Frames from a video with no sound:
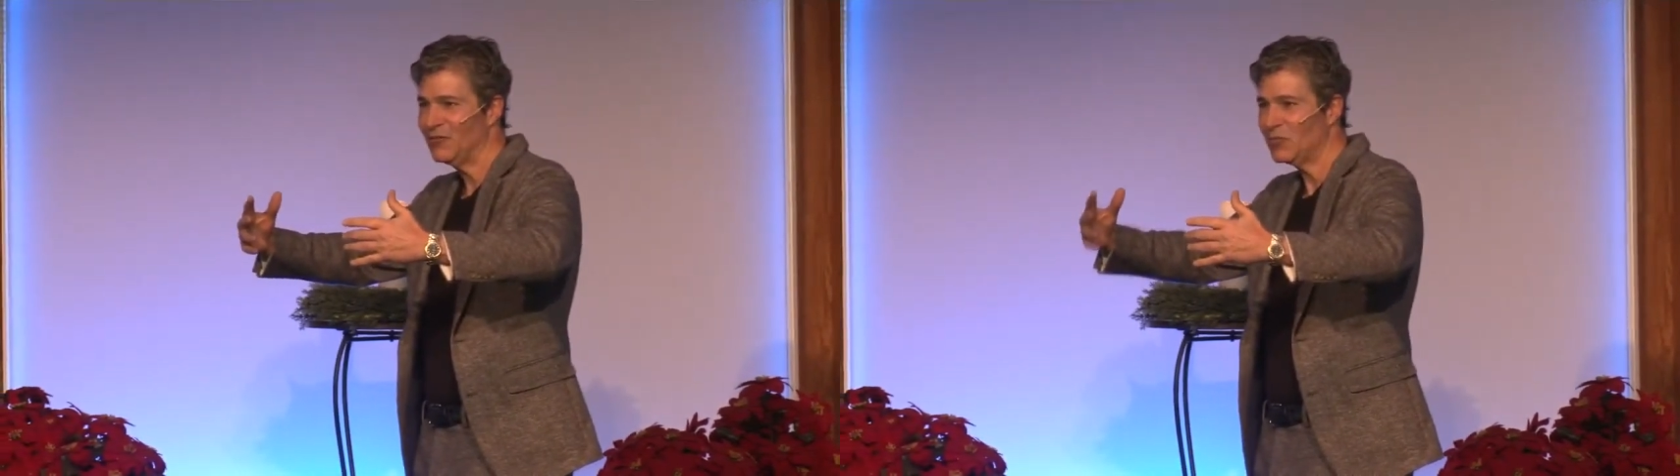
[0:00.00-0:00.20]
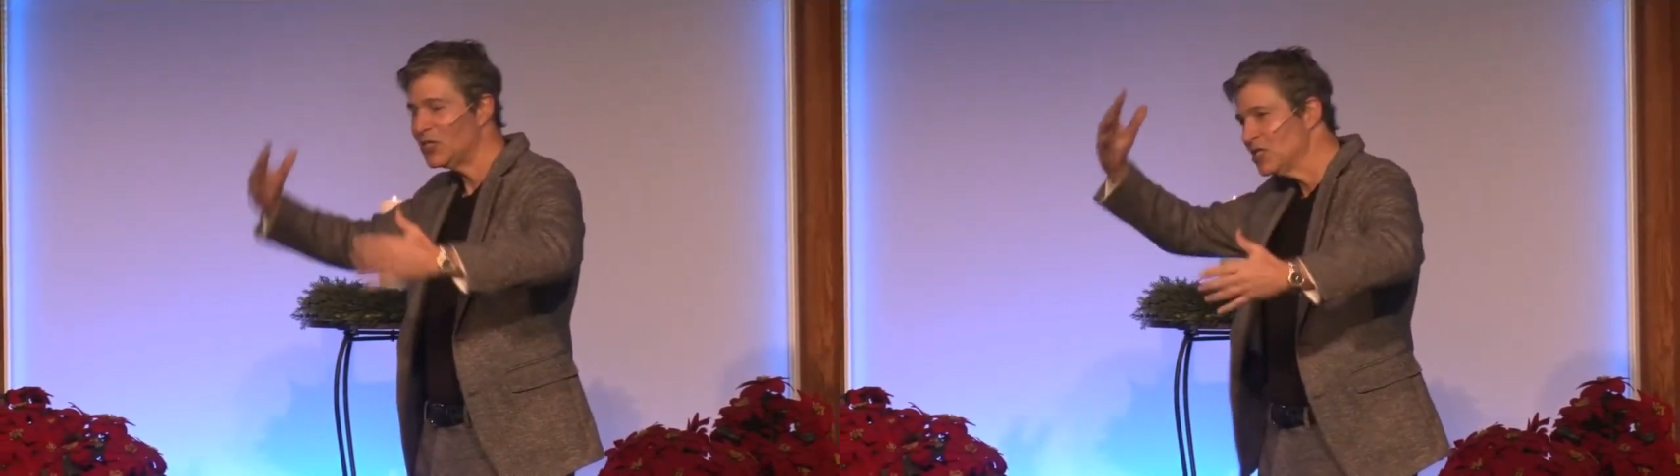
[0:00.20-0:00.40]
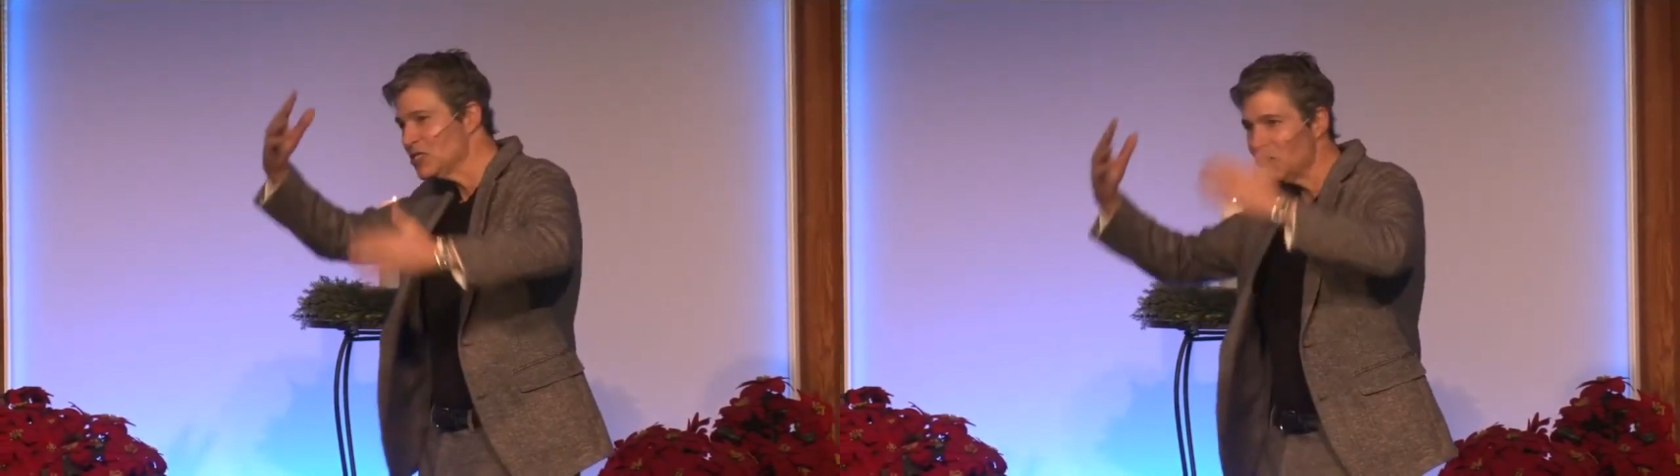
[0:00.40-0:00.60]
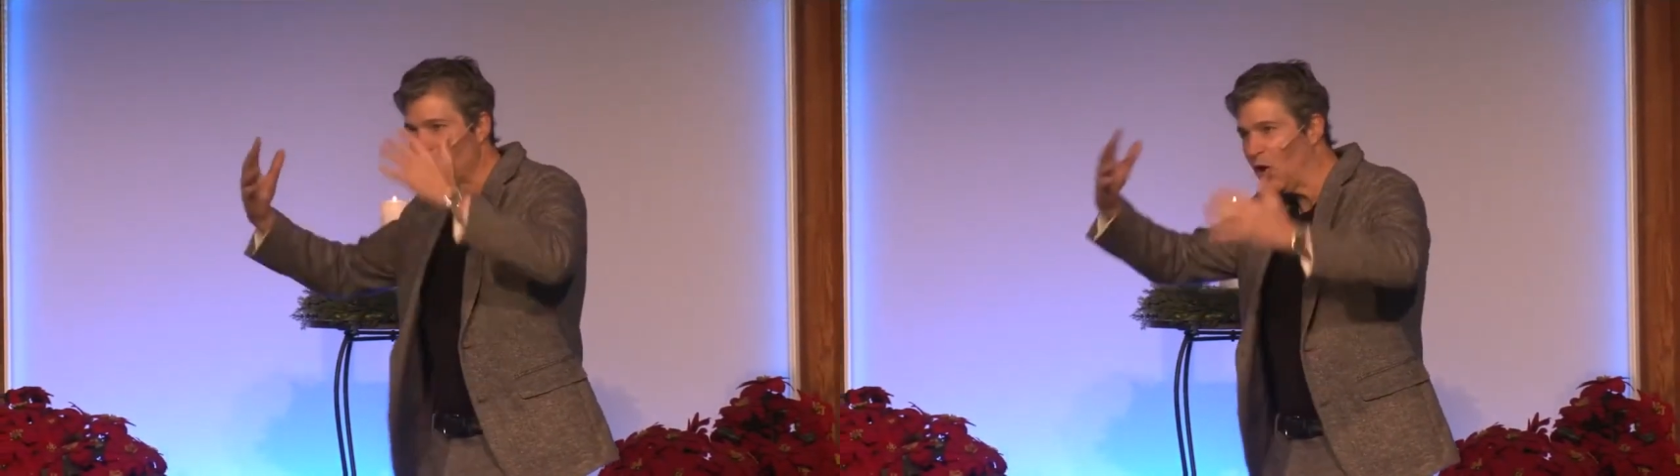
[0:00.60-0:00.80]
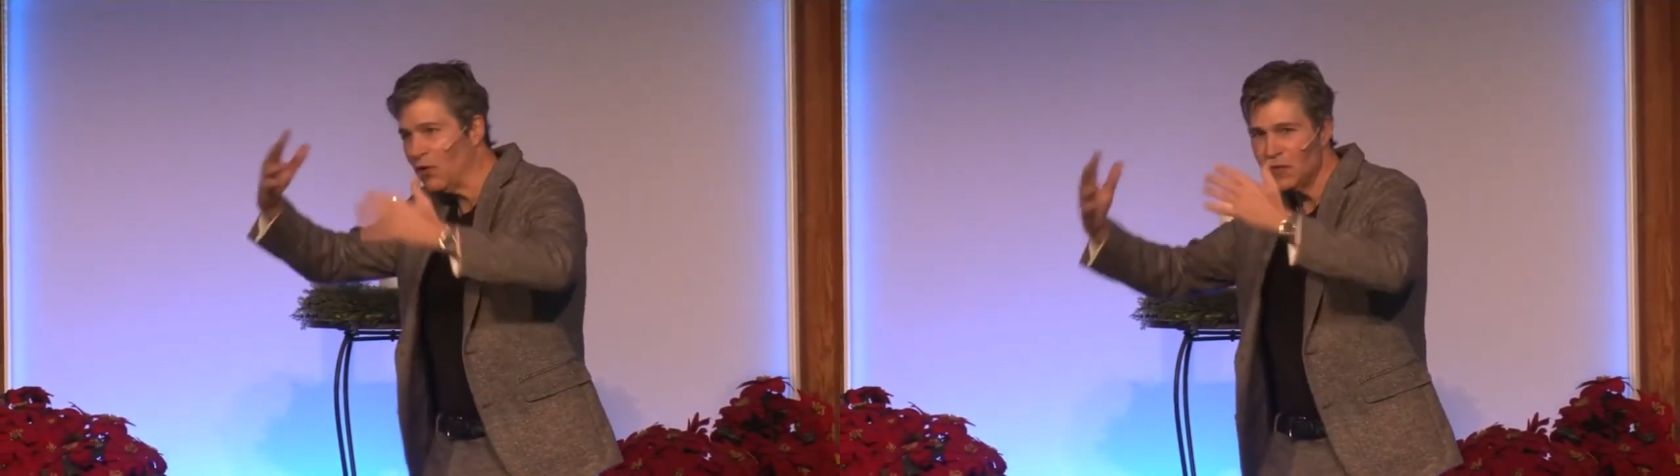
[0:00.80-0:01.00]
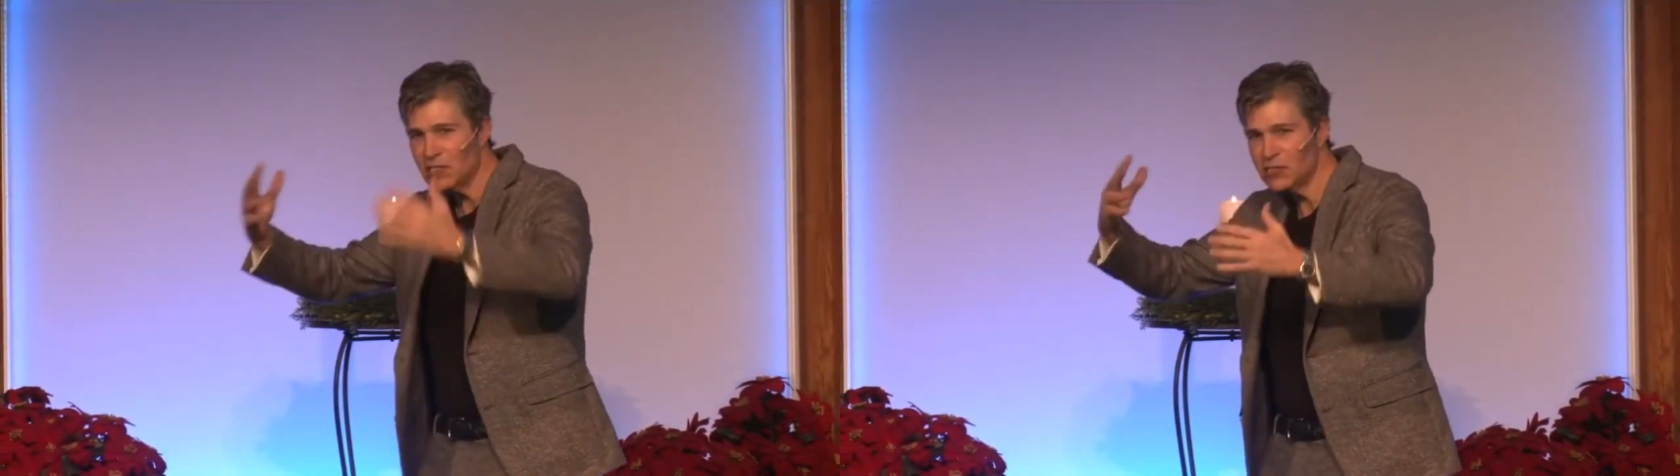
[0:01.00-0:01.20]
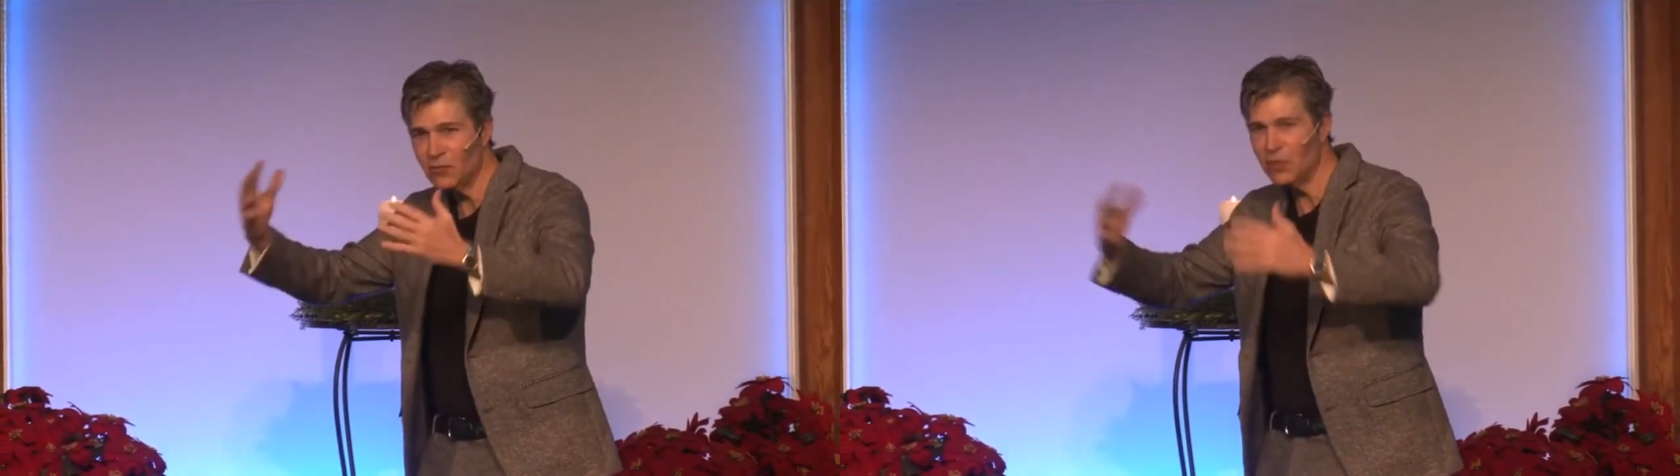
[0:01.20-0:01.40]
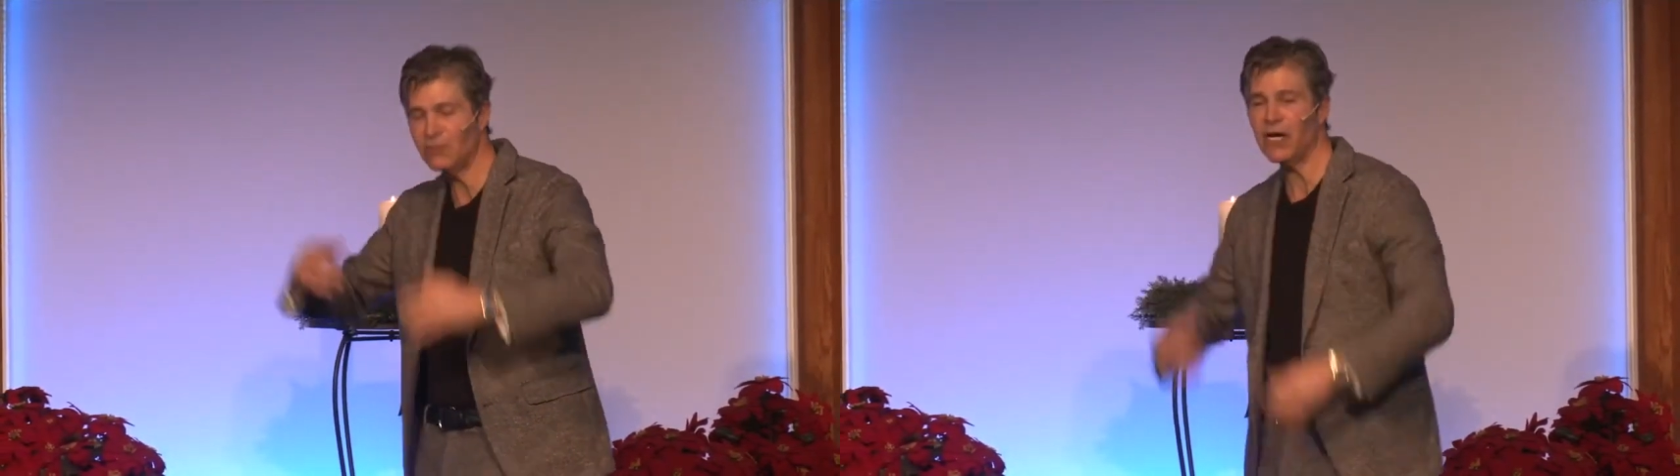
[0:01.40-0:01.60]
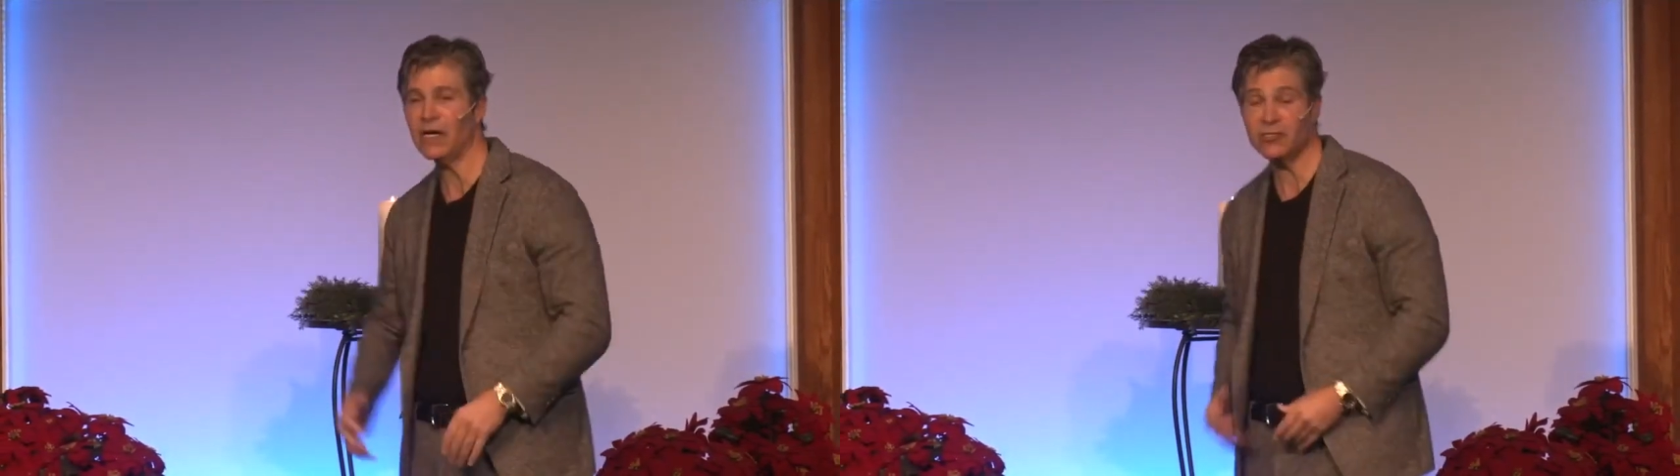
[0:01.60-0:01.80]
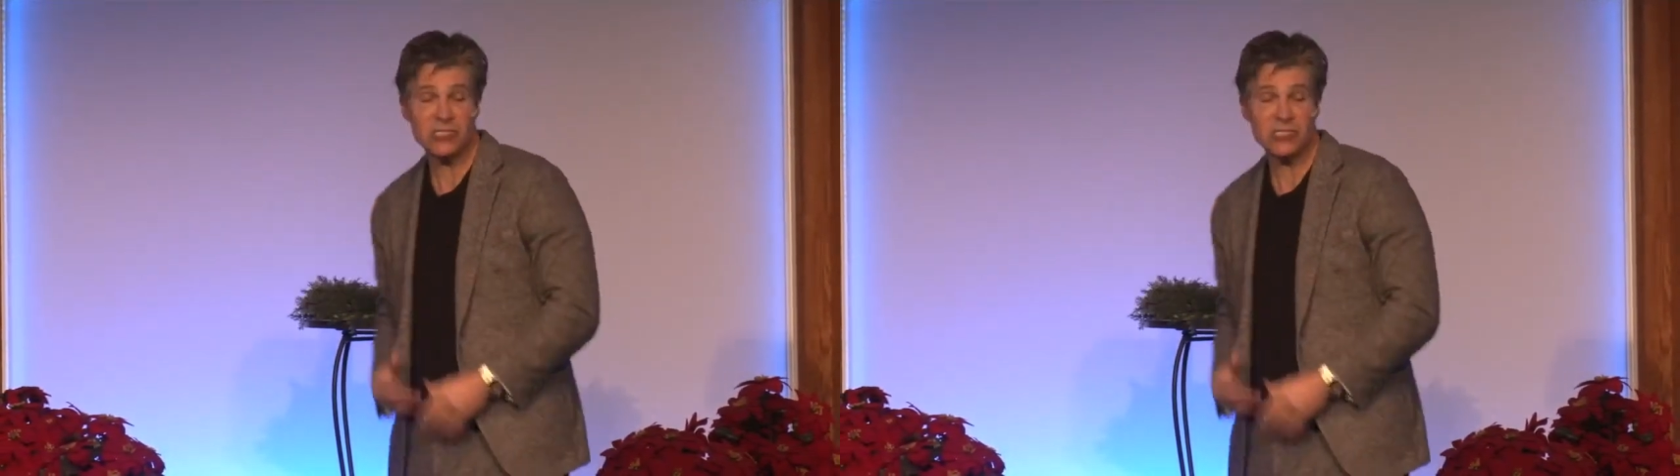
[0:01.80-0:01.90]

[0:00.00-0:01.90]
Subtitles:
because of all this that we've done.